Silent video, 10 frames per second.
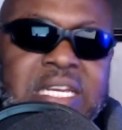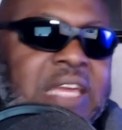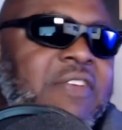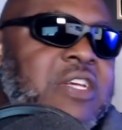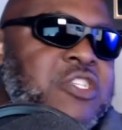
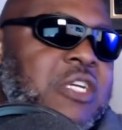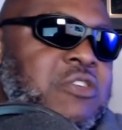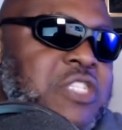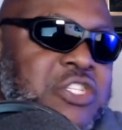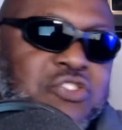Even the
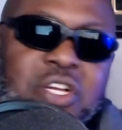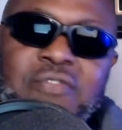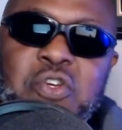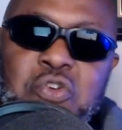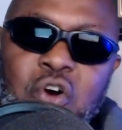Southern District
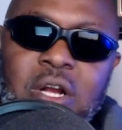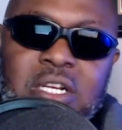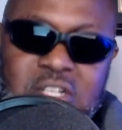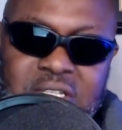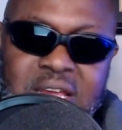of New York
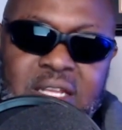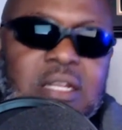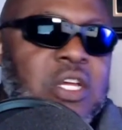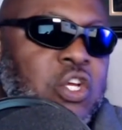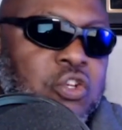looked at
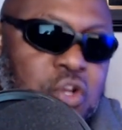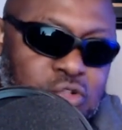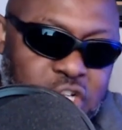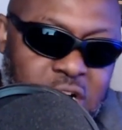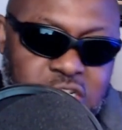it. No
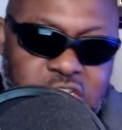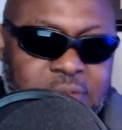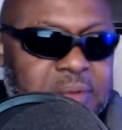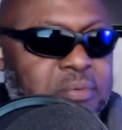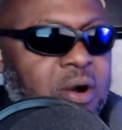charges
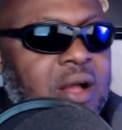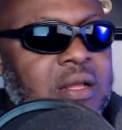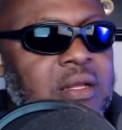shall be brought.